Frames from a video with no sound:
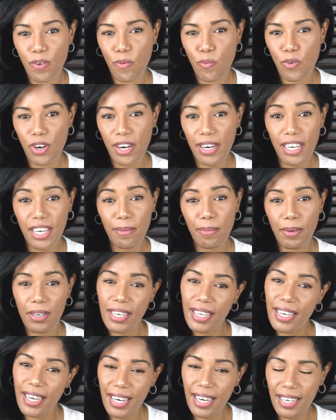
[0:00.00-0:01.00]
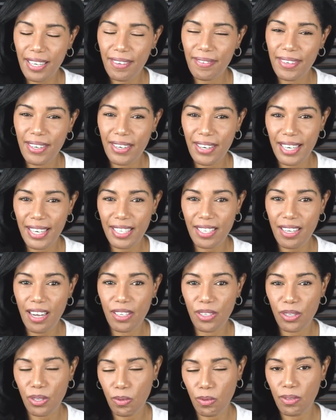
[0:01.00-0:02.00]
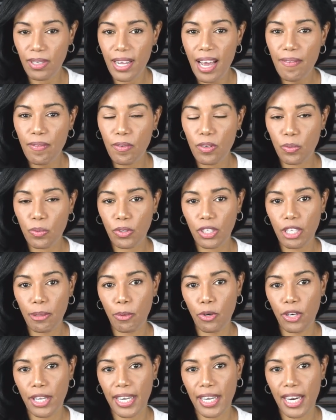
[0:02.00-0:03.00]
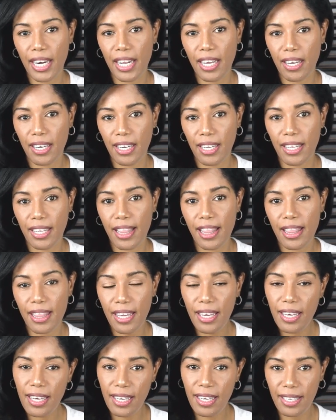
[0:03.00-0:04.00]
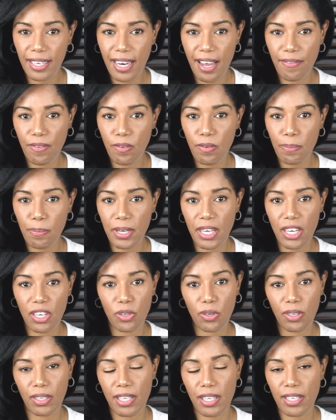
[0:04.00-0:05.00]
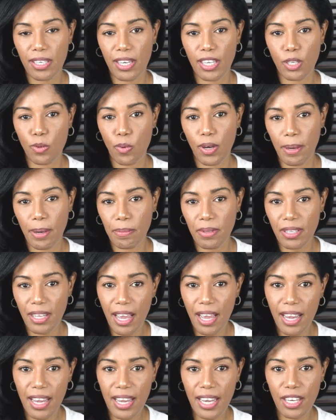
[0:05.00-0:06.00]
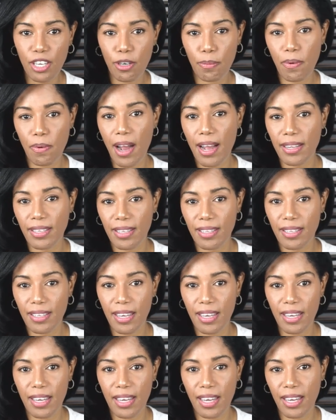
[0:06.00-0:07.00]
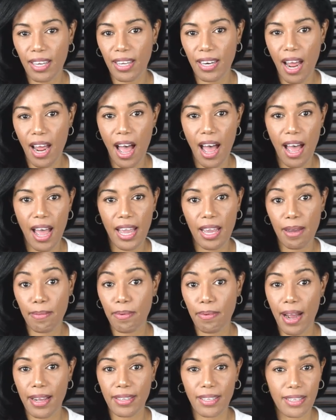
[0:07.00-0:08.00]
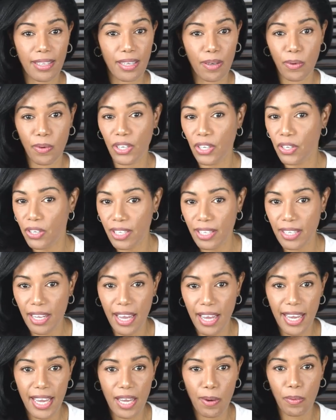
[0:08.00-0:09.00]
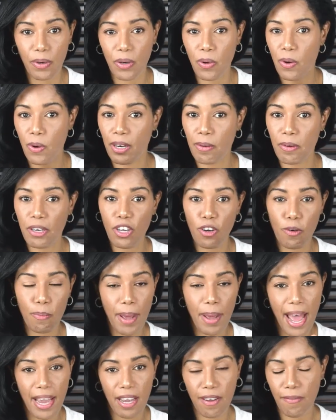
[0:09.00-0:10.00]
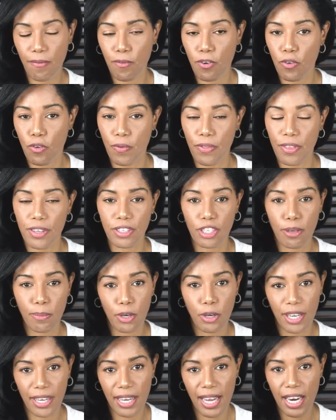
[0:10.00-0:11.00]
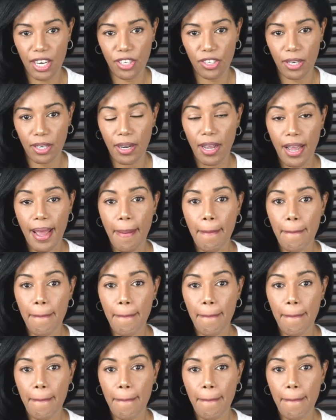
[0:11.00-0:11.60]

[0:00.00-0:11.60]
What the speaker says: We're communicating, of course, on two levels. We're communicating on a thinking level because you're listening to what I'm saying, you're processing it, I am processing what you're saying. We're going, back and forth with this communication.